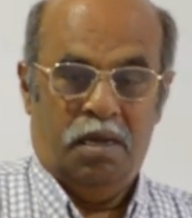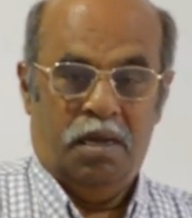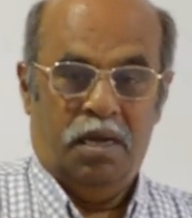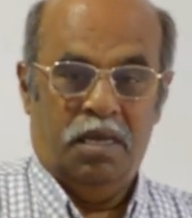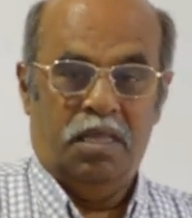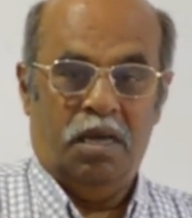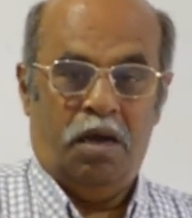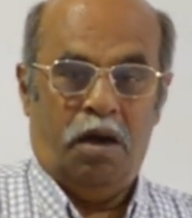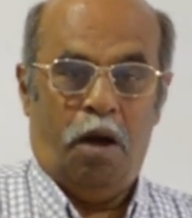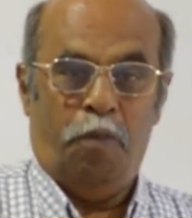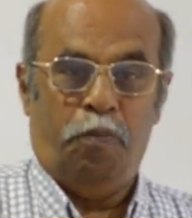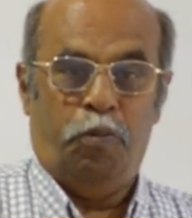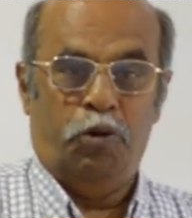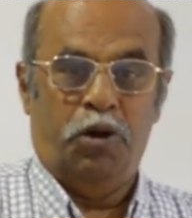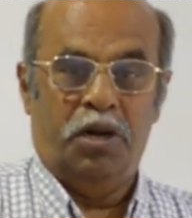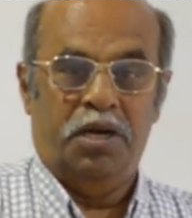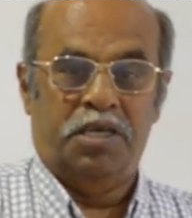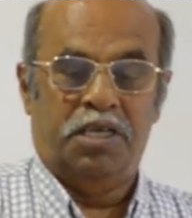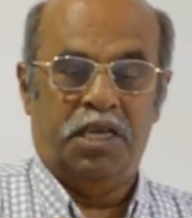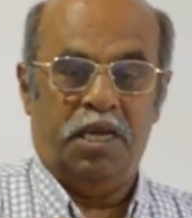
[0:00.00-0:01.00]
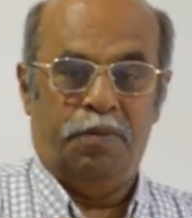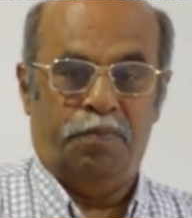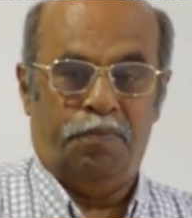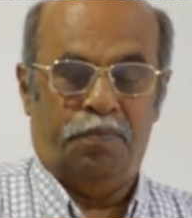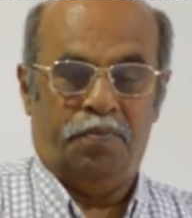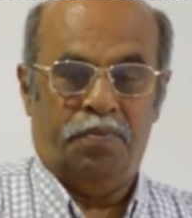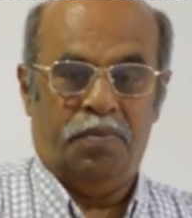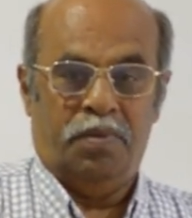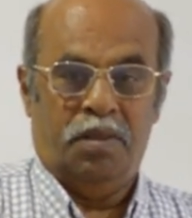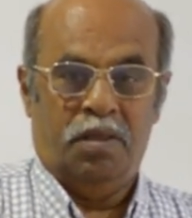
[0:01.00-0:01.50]
in the opponent
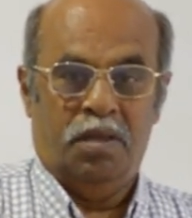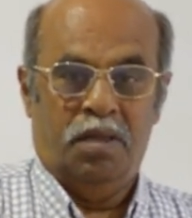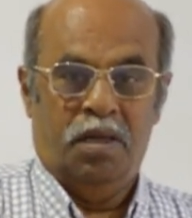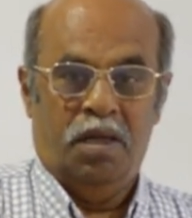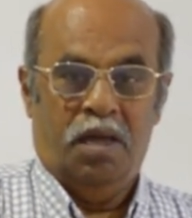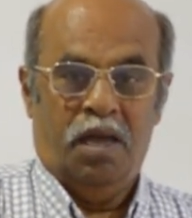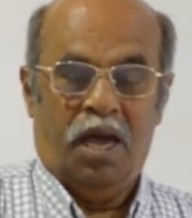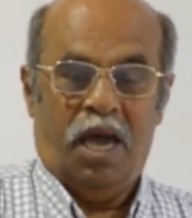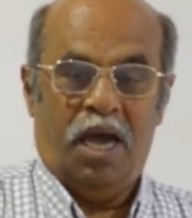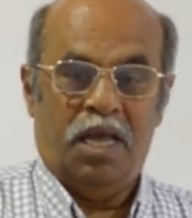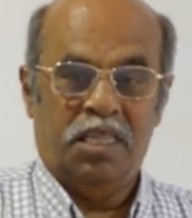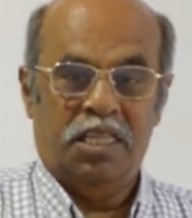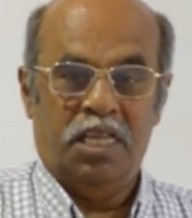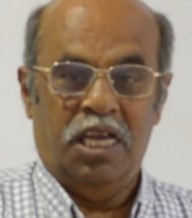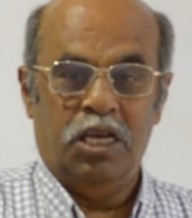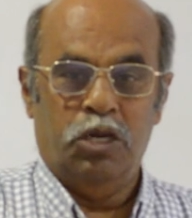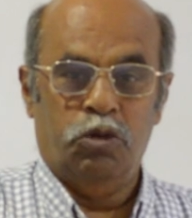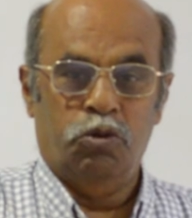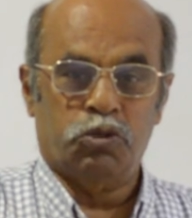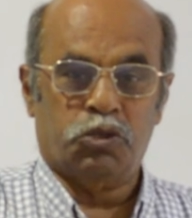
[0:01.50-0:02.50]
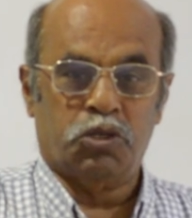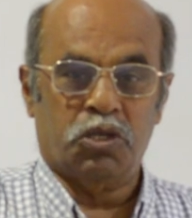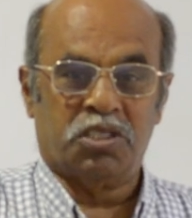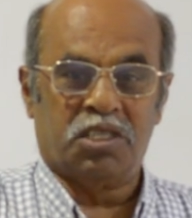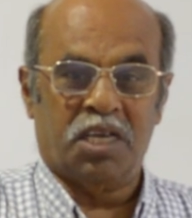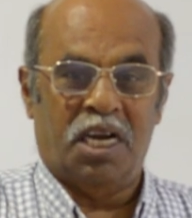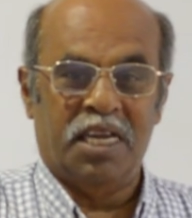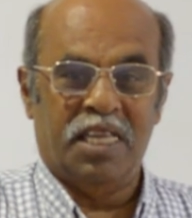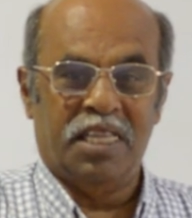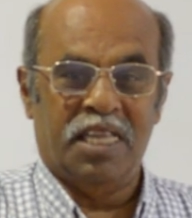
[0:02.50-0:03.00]
team. And they used to
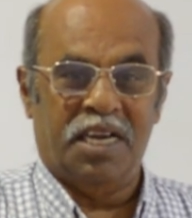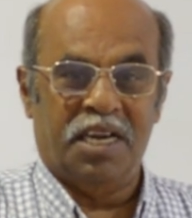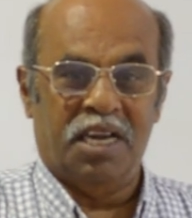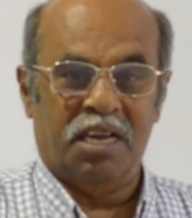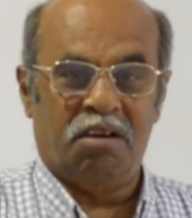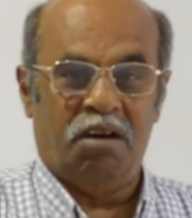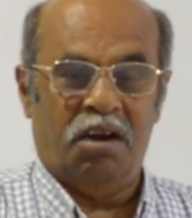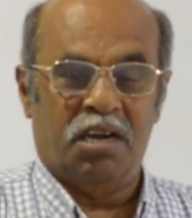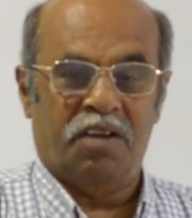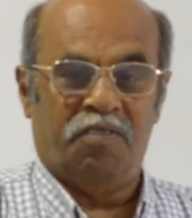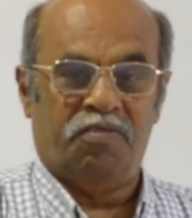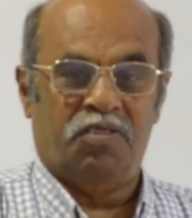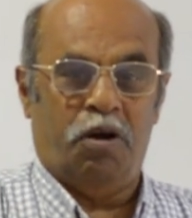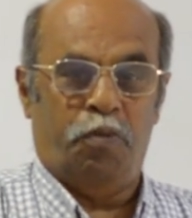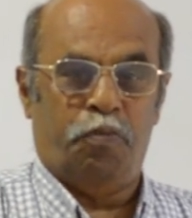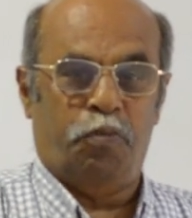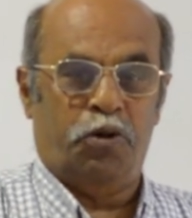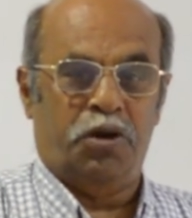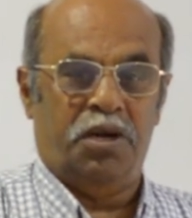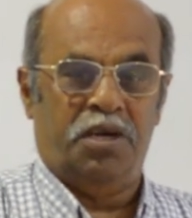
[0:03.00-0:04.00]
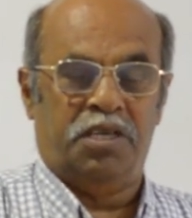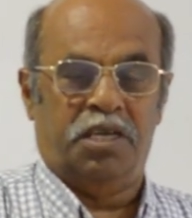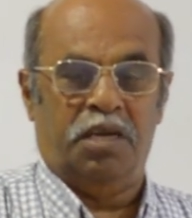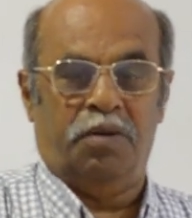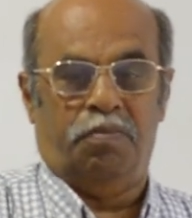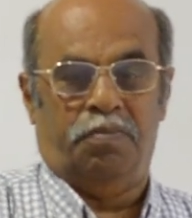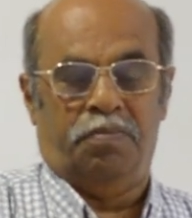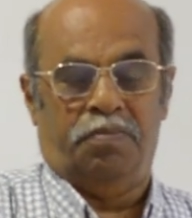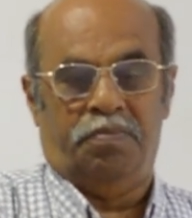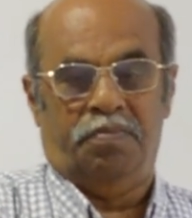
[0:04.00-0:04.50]
study the record of the opponent
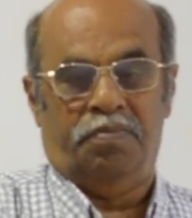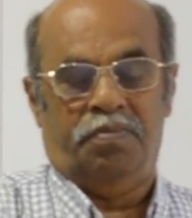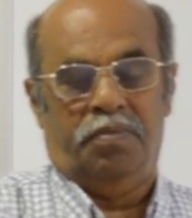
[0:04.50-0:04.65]
team.